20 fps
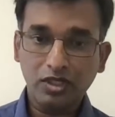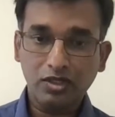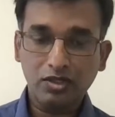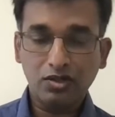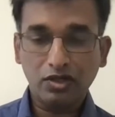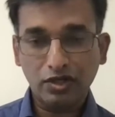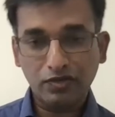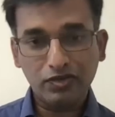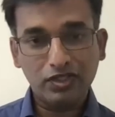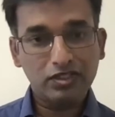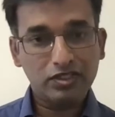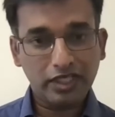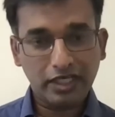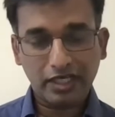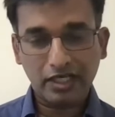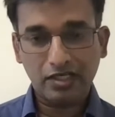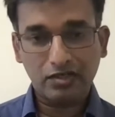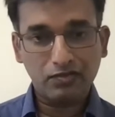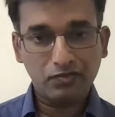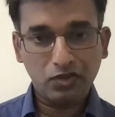not even
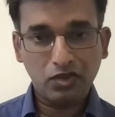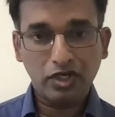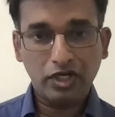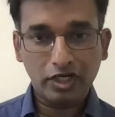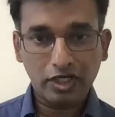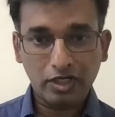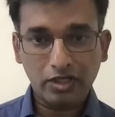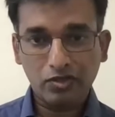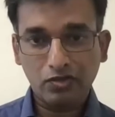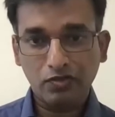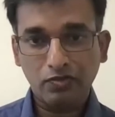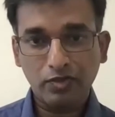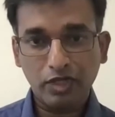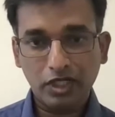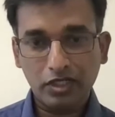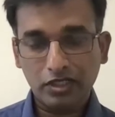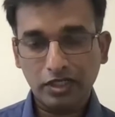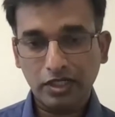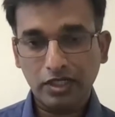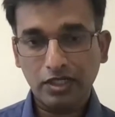seconds, few hundreds of
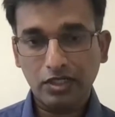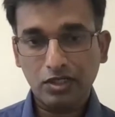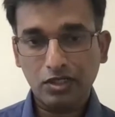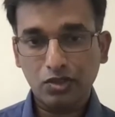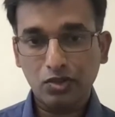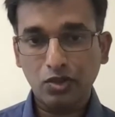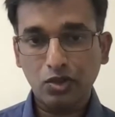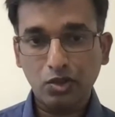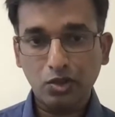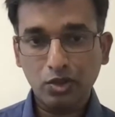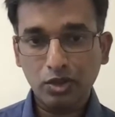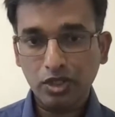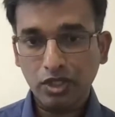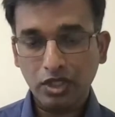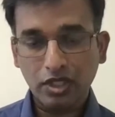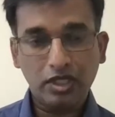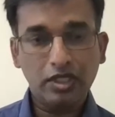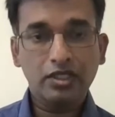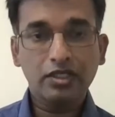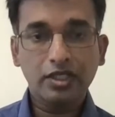milliseconds to load,
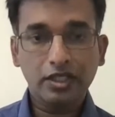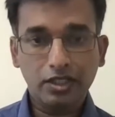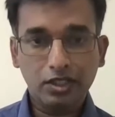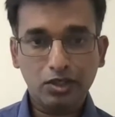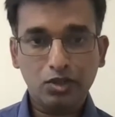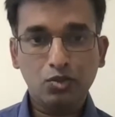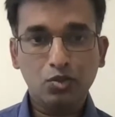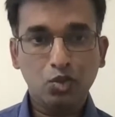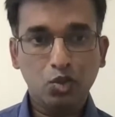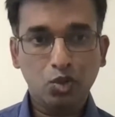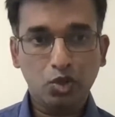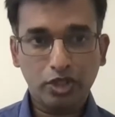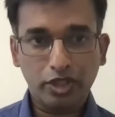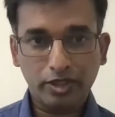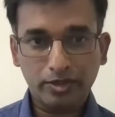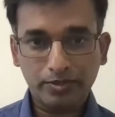they just move on.